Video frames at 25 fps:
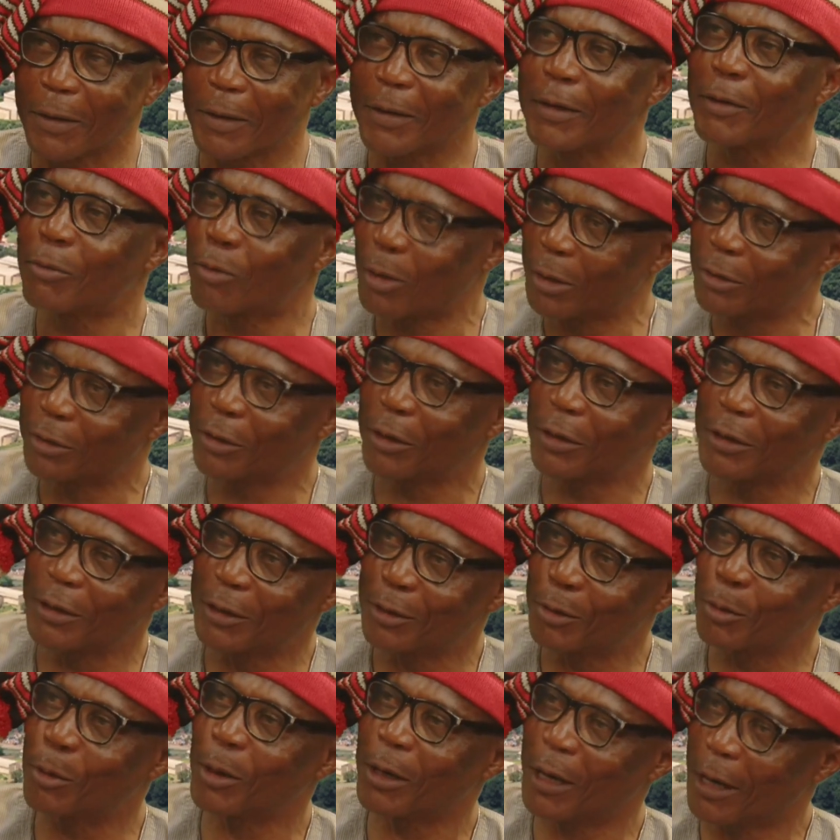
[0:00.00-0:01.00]
the question
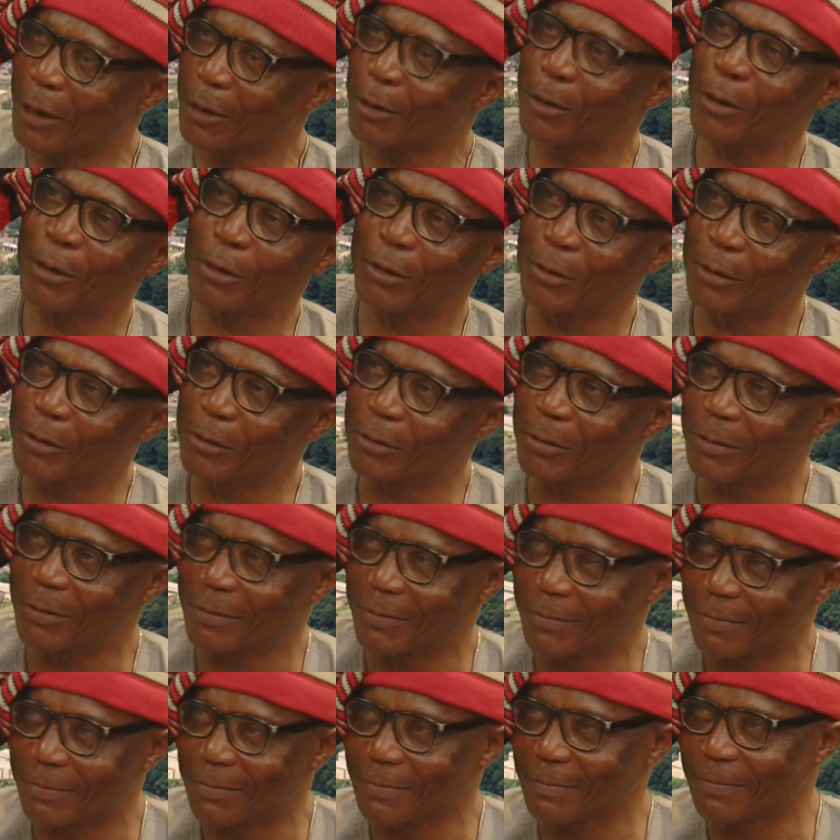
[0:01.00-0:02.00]
is, what are you going to do?
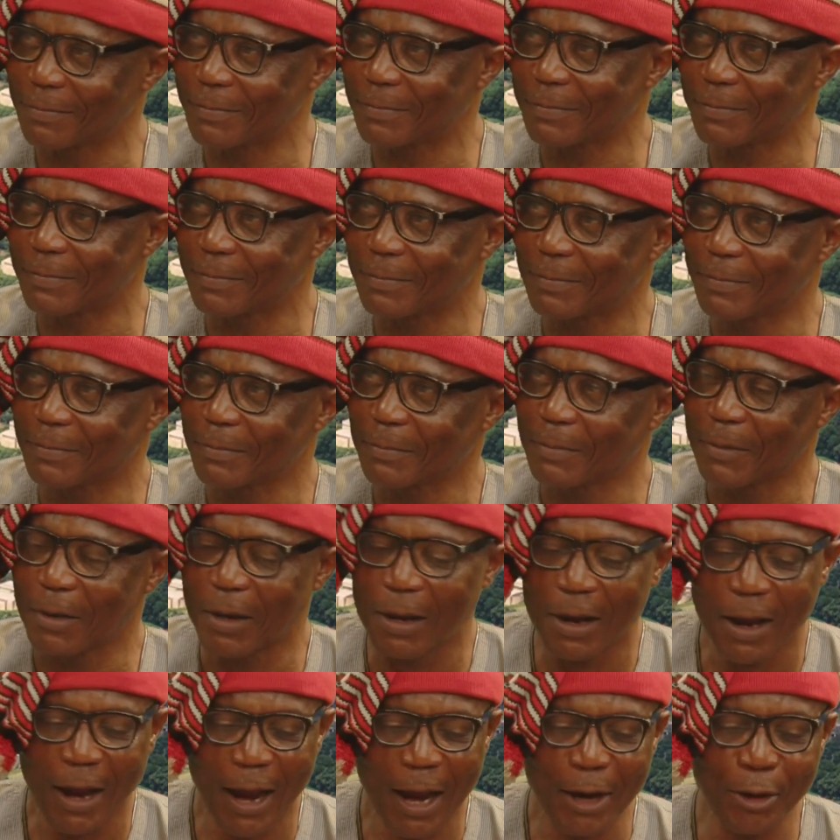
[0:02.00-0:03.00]

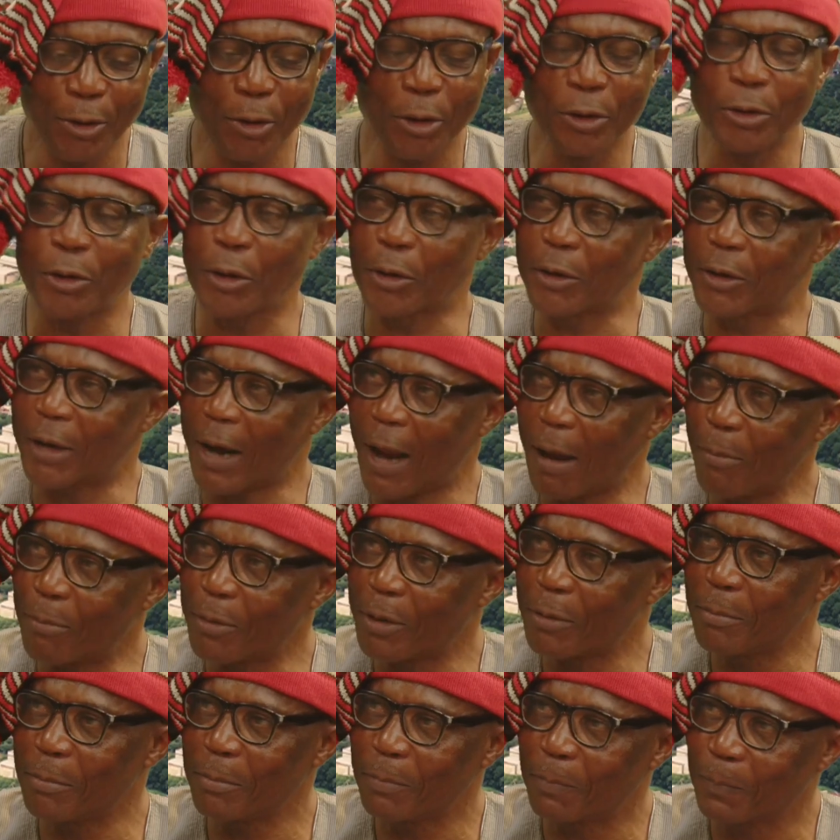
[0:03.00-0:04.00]
Are you going to grab
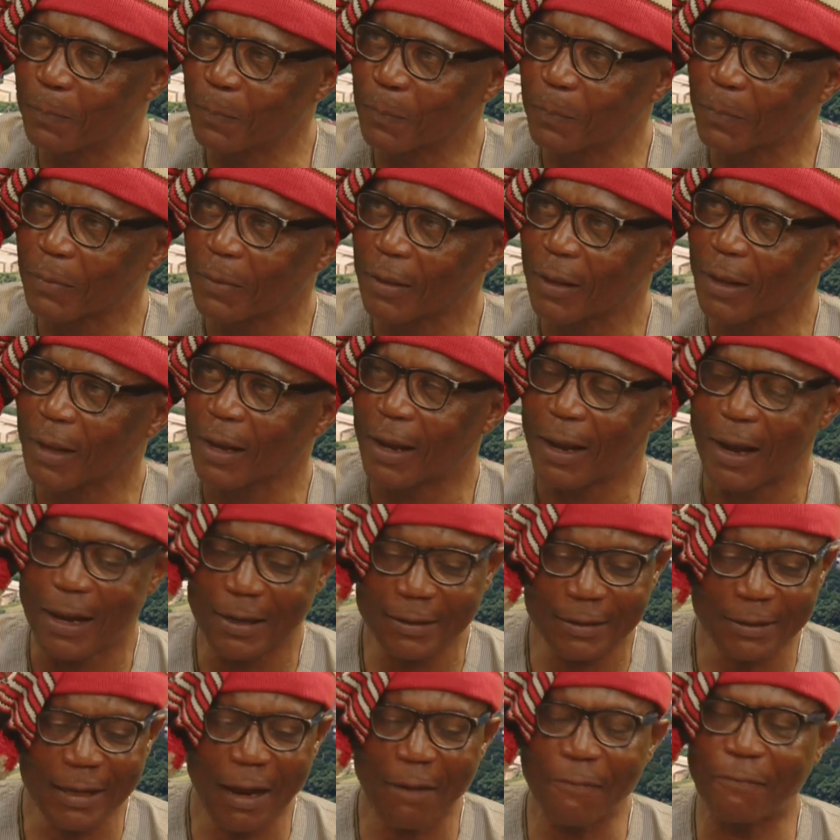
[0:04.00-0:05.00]
him and
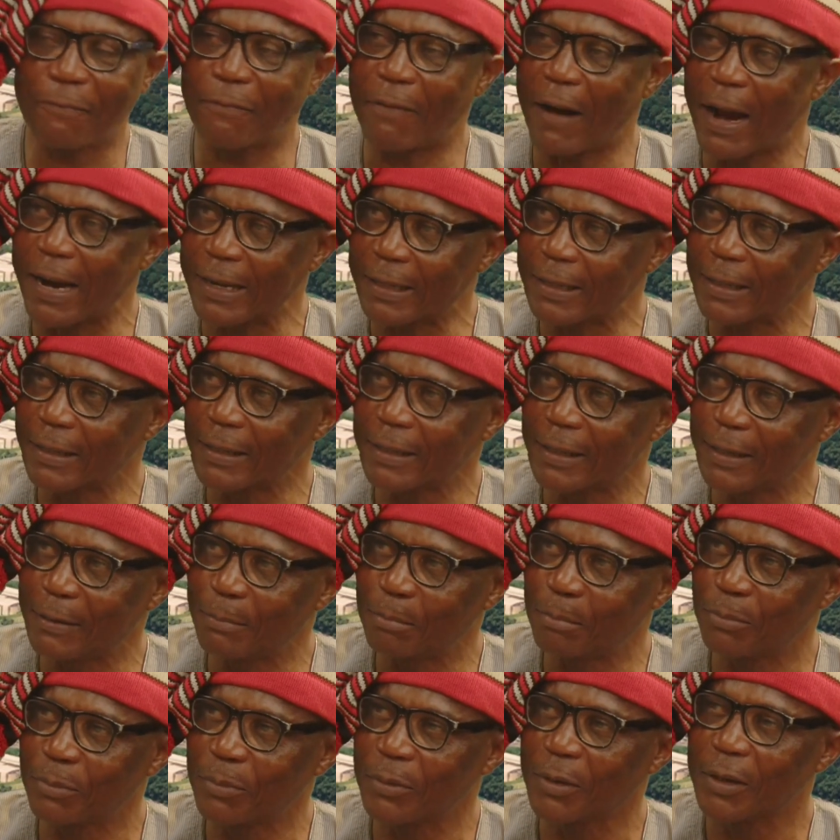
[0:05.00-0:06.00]
start fighting
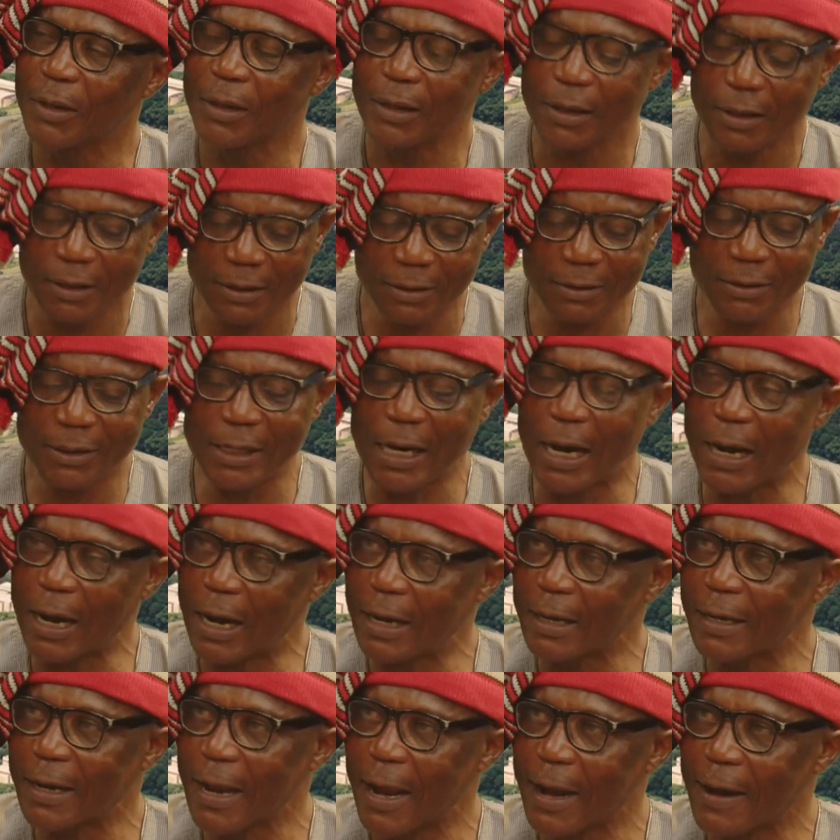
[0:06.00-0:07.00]
him there
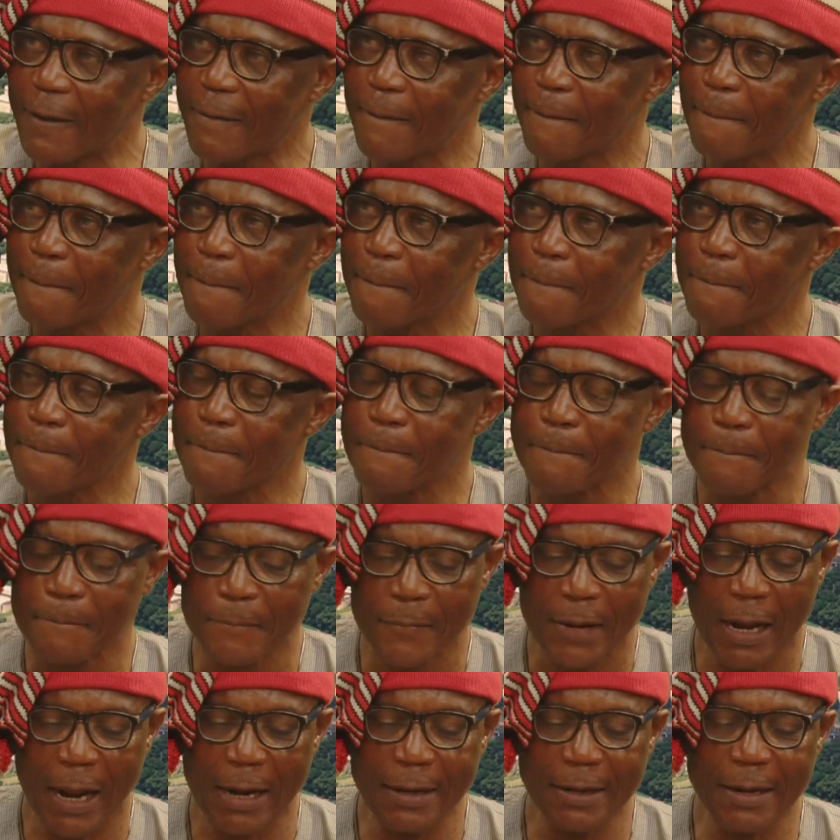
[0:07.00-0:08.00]
and then?
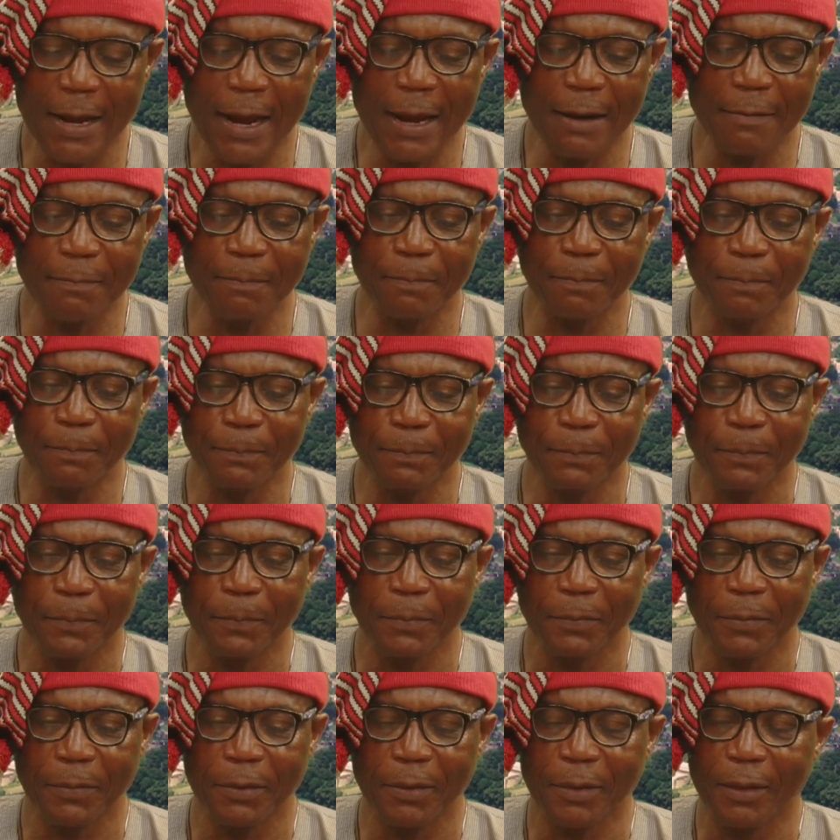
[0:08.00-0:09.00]
And then,
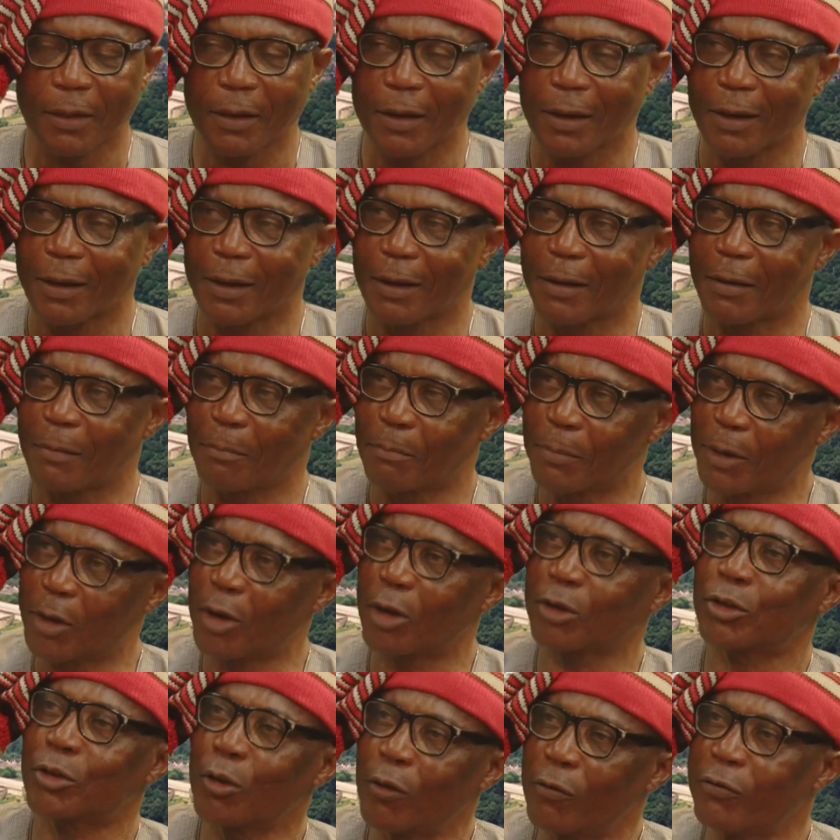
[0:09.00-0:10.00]

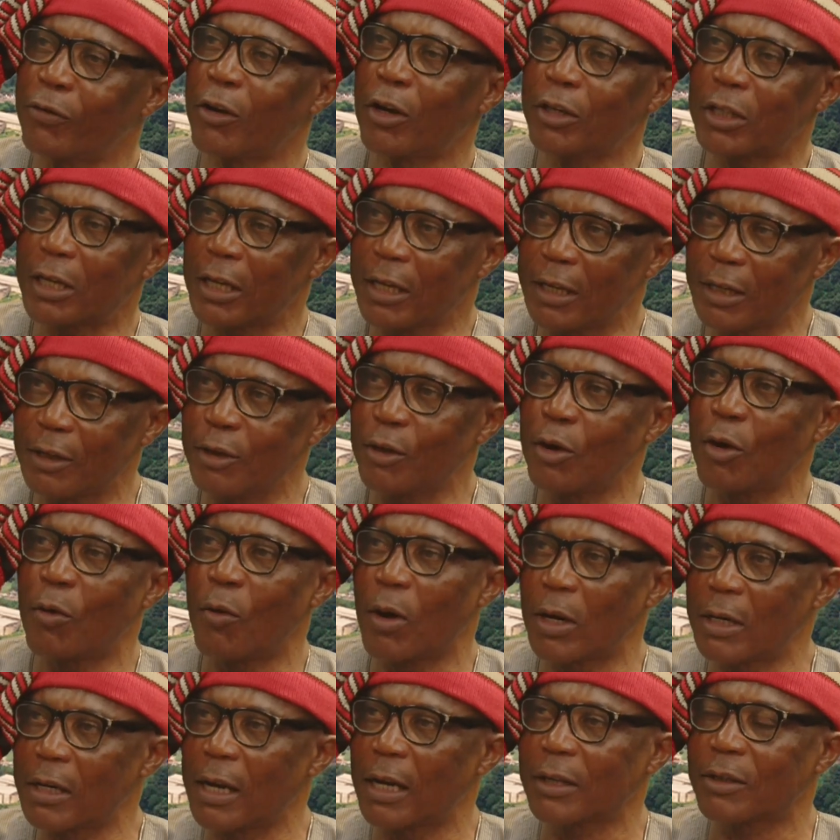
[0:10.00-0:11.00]
because obviously you know
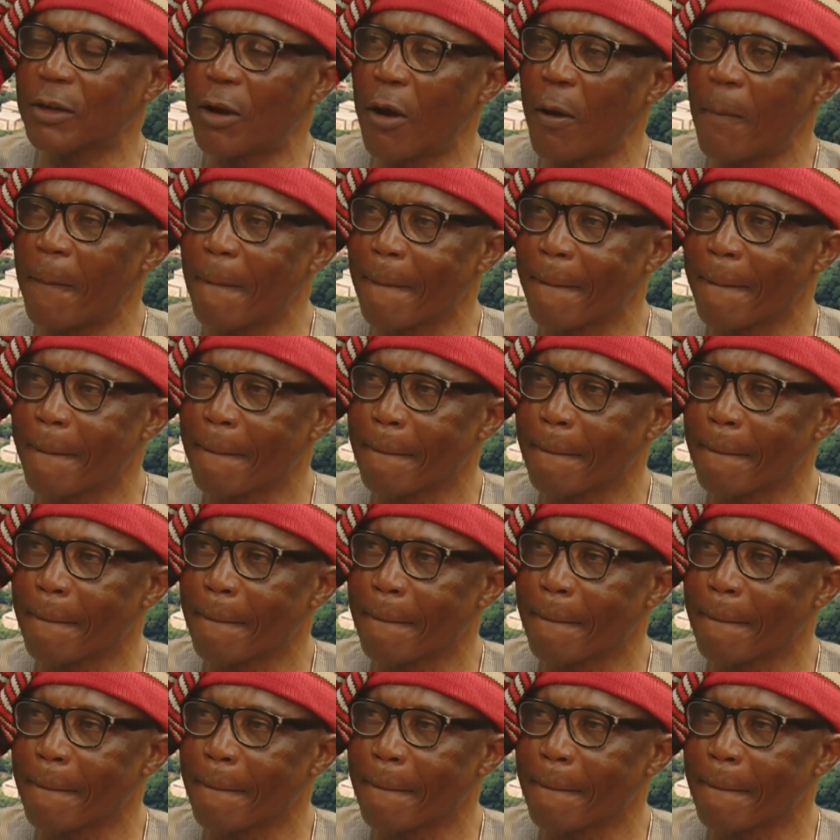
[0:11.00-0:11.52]
what has come.